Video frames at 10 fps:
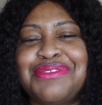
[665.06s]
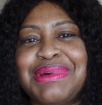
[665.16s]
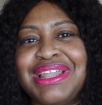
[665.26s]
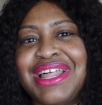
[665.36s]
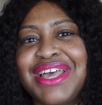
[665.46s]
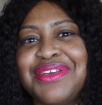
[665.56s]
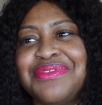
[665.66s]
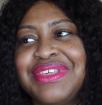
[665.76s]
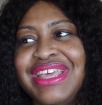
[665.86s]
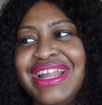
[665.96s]
in my
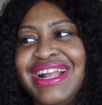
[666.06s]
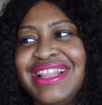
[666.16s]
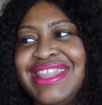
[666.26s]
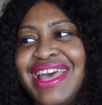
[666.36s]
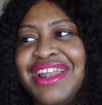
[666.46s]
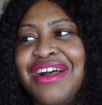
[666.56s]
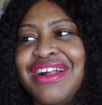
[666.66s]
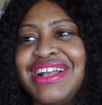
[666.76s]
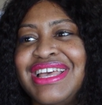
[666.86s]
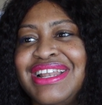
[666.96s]
life that
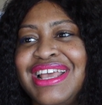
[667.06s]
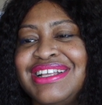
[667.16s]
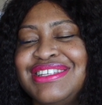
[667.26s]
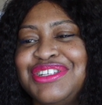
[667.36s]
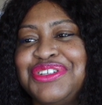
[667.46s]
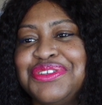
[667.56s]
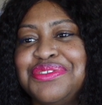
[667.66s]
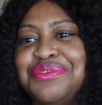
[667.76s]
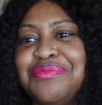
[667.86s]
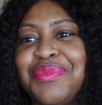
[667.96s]
are connected
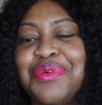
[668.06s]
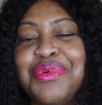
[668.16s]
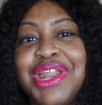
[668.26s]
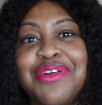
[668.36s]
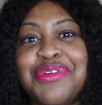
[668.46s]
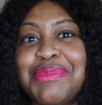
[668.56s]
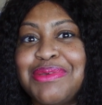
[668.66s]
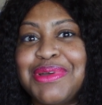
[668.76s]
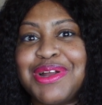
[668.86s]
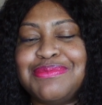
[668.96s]
to whatever my
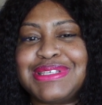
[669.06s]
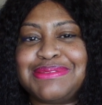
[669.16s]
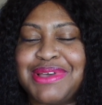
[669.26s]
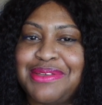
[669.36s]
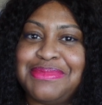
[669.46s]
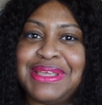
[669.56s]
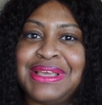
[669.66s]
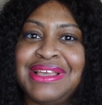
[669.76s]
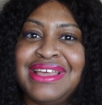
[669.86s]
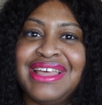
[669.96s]
purpose might
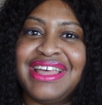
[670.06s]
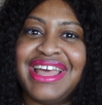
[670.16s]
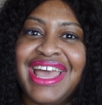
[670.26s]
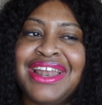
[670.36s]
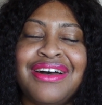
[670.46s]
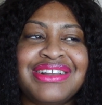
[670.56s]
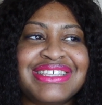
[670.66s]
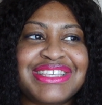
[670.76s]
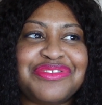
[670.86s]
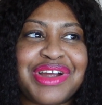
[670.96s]
be. And
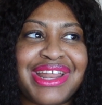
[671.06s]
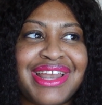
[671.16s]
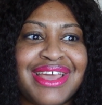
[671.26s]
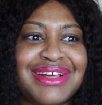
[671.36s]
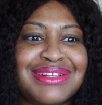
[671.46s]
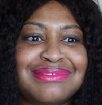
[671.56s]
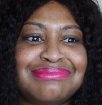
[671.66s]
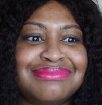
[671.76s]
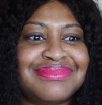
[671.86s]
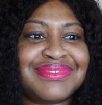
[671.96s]
honestly, right now,
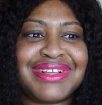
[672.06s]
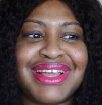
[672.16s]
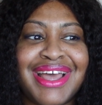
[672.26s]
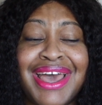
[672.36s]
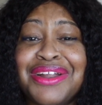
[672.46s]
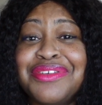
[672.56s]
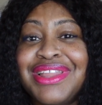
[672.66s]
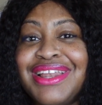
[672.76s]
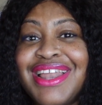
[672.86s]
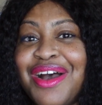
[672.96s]
I don't
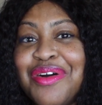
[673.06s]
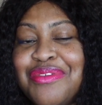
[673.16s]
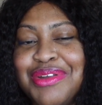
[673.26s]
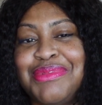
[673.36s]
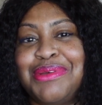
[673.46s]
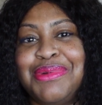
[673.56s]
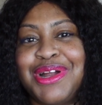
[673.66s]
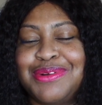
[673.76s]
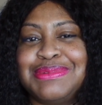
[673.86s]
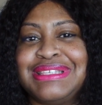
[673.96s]
really know what my
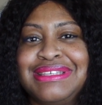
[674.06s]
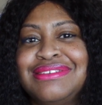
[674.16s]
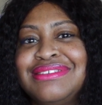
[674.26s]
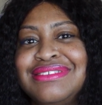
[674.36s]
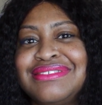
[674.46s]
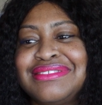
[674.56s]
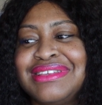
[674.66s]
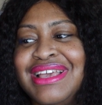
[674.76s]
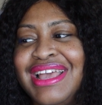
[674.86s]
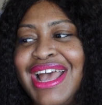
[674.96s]
purpose is.
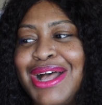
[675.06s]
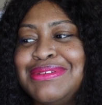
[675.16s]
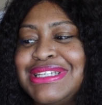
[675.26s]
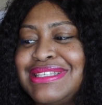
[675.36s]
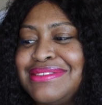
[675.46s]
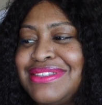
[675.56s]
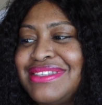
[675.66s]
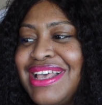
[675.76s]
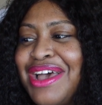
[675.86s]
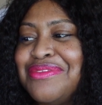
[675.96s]

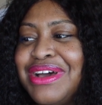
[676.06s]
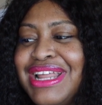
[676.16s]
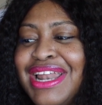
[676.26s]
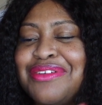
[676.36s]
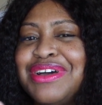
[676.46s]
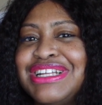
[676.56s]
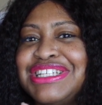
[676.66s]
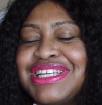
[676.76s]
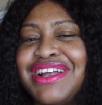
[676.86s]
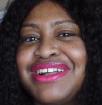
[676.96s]
I want
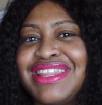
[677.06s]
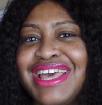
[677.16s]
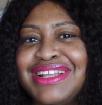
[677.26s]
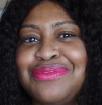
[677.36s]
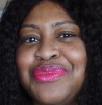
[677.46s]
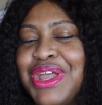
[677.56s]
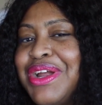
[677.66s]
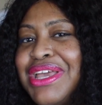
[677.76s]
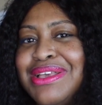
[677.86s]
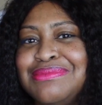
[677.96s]
to share that
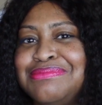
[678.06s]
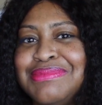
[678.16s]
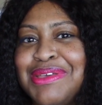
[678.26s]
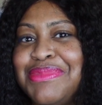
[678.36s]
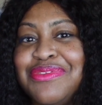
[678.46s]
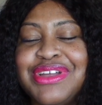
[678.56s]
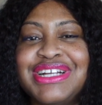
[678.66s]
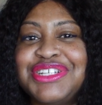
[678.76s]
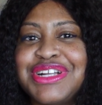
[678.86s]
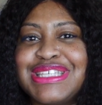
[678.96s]
be
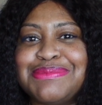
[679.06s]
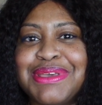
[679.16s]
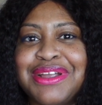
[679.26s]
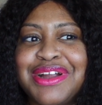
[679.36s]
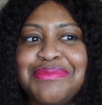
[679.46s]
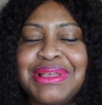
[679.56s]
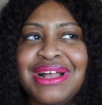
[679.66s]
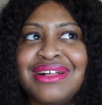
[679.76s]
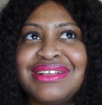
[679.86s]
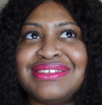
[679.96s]
very transparent,
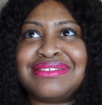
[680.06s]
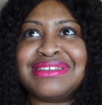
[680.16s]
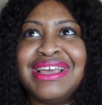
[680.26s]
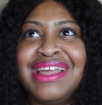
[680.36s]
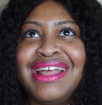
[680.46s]
because